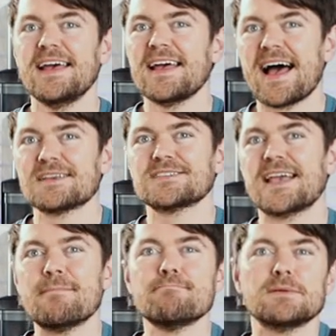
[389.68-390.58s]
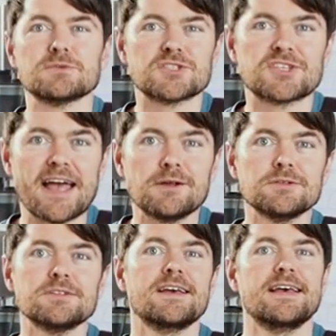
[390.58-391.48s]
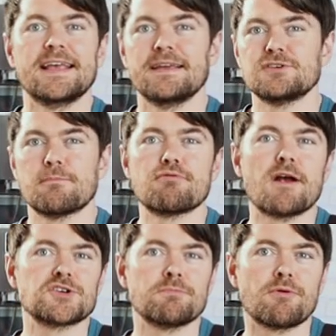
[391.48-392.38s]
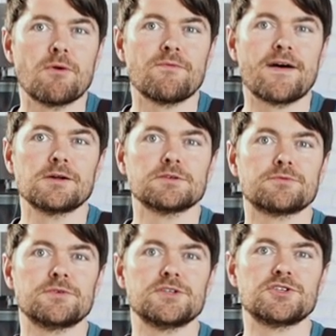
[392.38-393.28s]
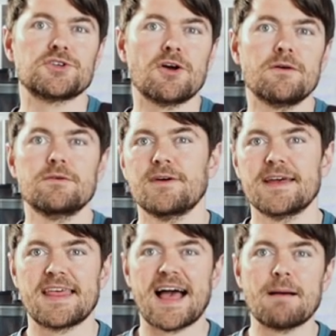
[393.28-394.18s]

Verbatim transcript: It has inbuilt scales, it gives you pressure profiles for each shot via the